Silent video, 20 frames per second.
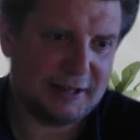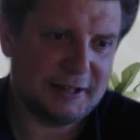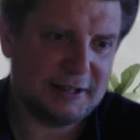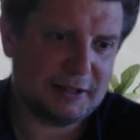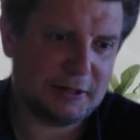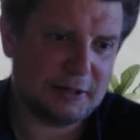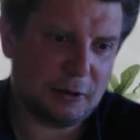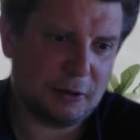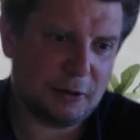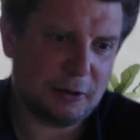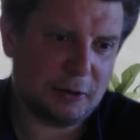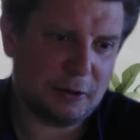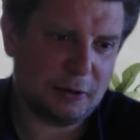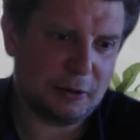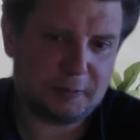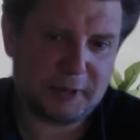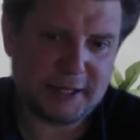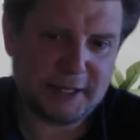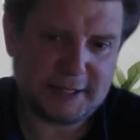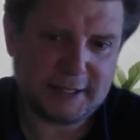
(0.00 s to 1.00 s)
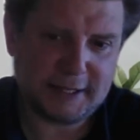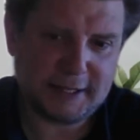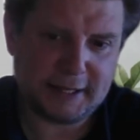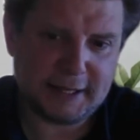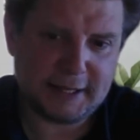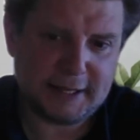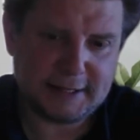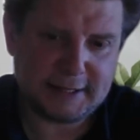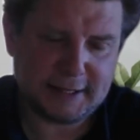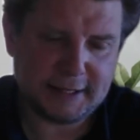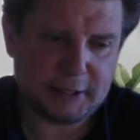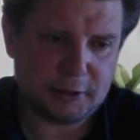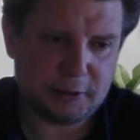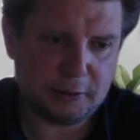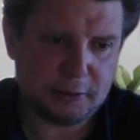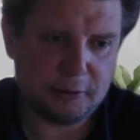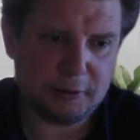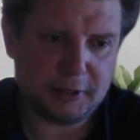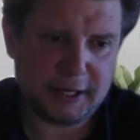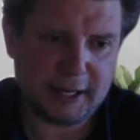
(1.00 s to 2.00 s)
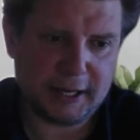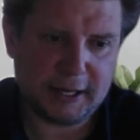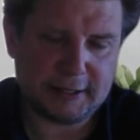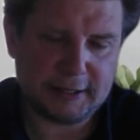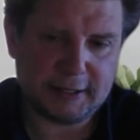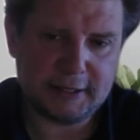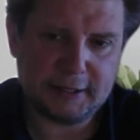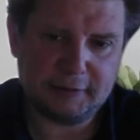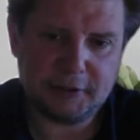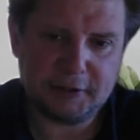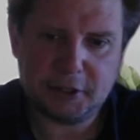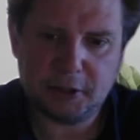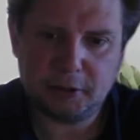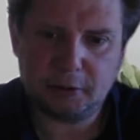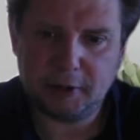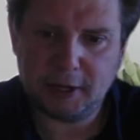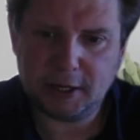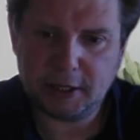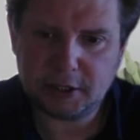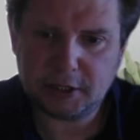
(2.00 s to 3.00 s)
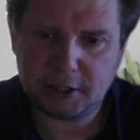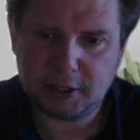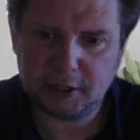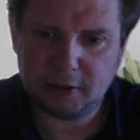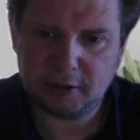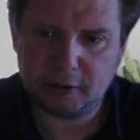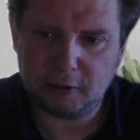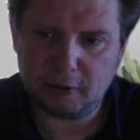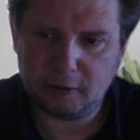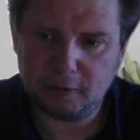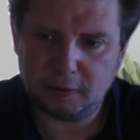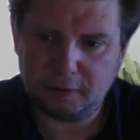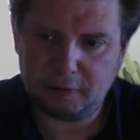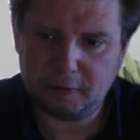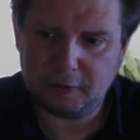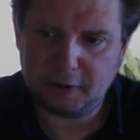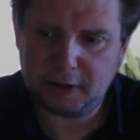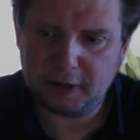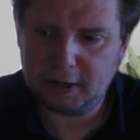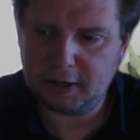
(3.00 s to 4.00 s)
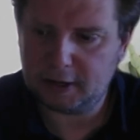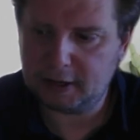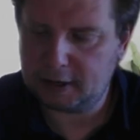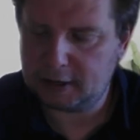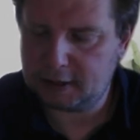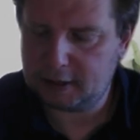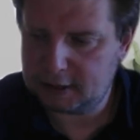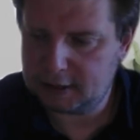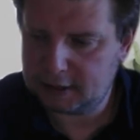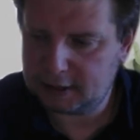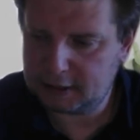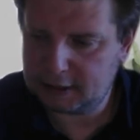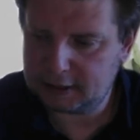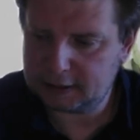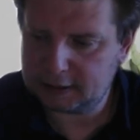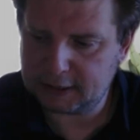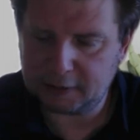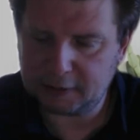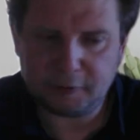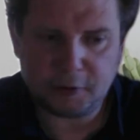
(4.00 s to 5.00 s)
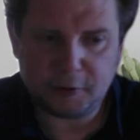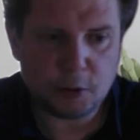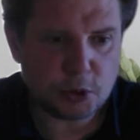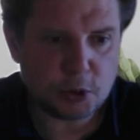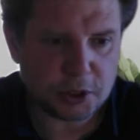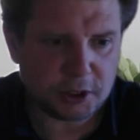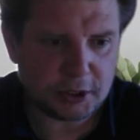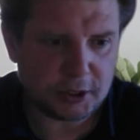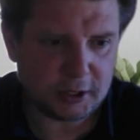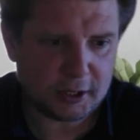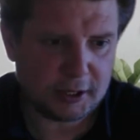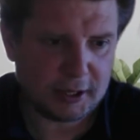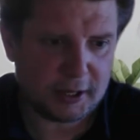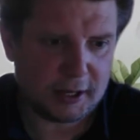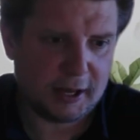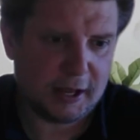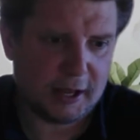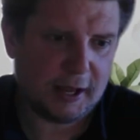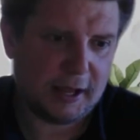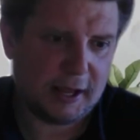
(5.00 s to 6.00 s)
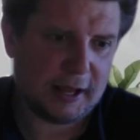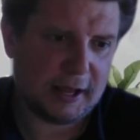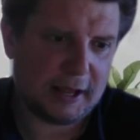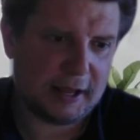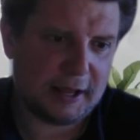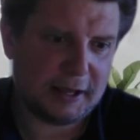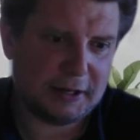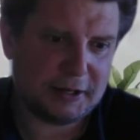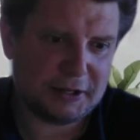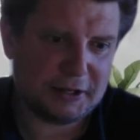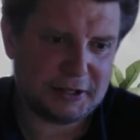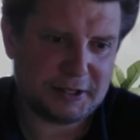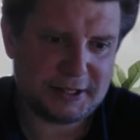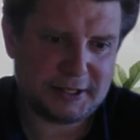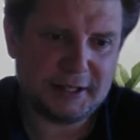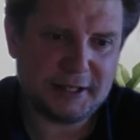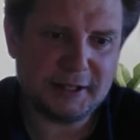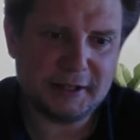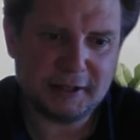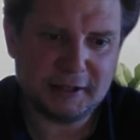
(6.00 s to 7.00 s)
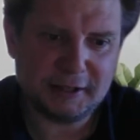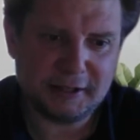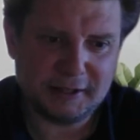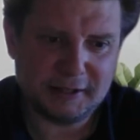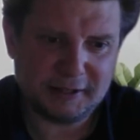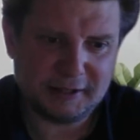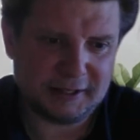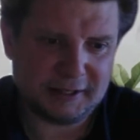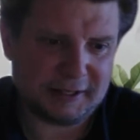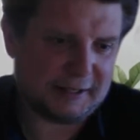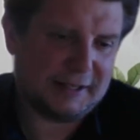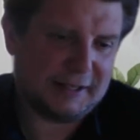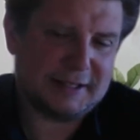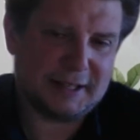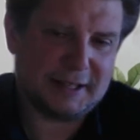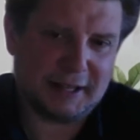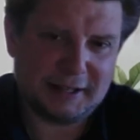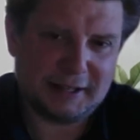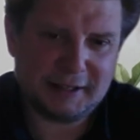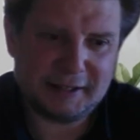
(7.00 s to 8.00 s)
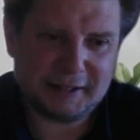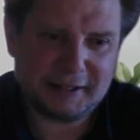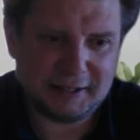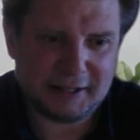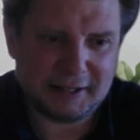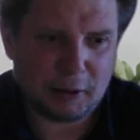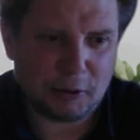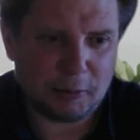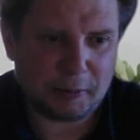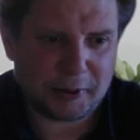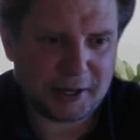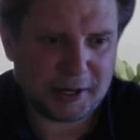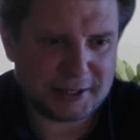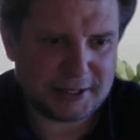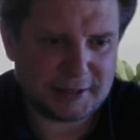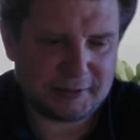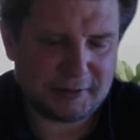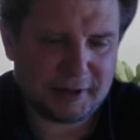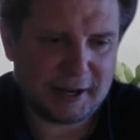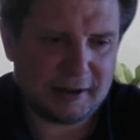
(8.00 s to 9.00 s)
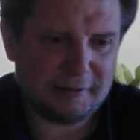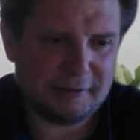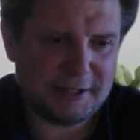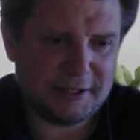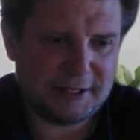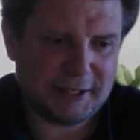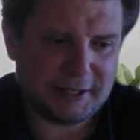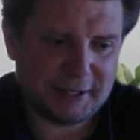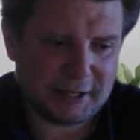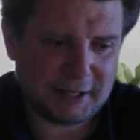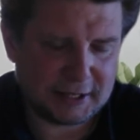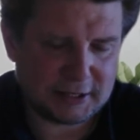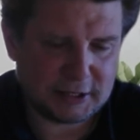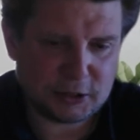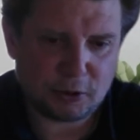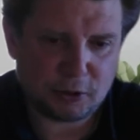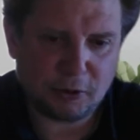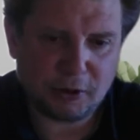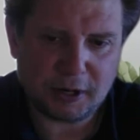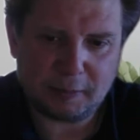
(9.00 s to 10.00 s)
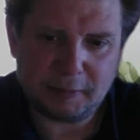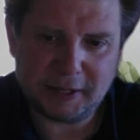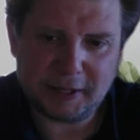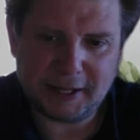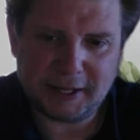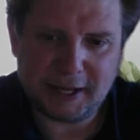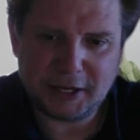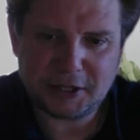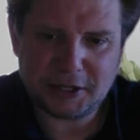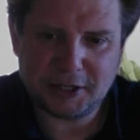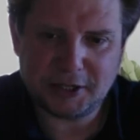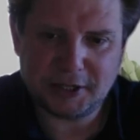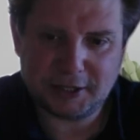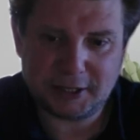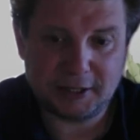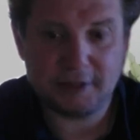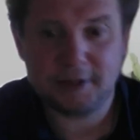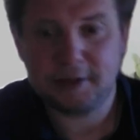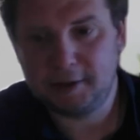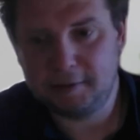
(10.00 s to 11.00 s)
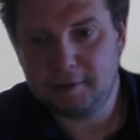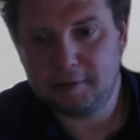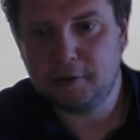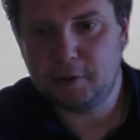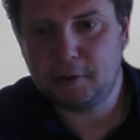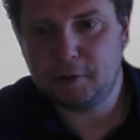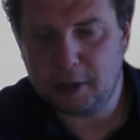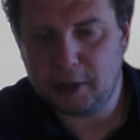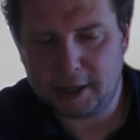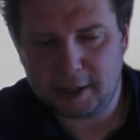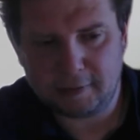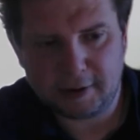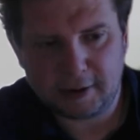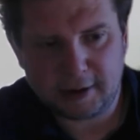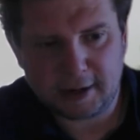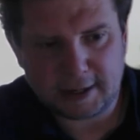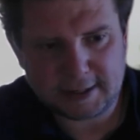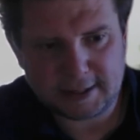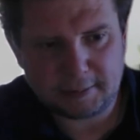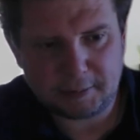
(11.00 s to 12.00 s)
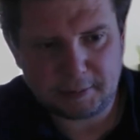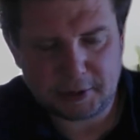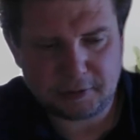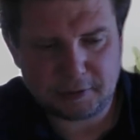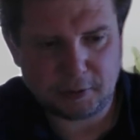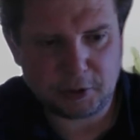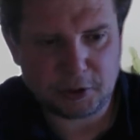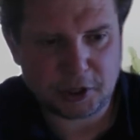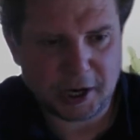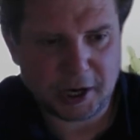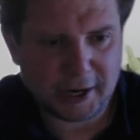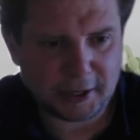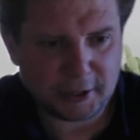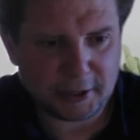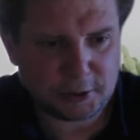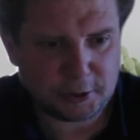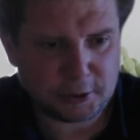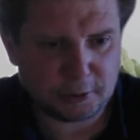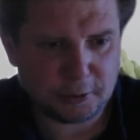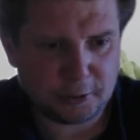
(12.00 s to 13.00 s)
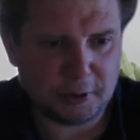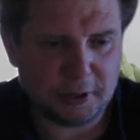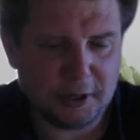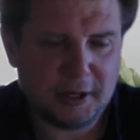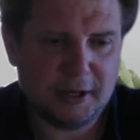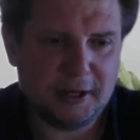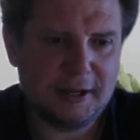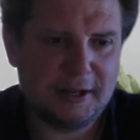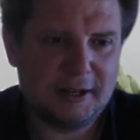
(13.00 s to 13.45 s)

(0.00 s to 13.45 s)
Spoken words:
So it's pretty easy to get into the situation of the confusion. And still, at least like in our practice, we haven't seen strong applications. And even though like the customers were trying to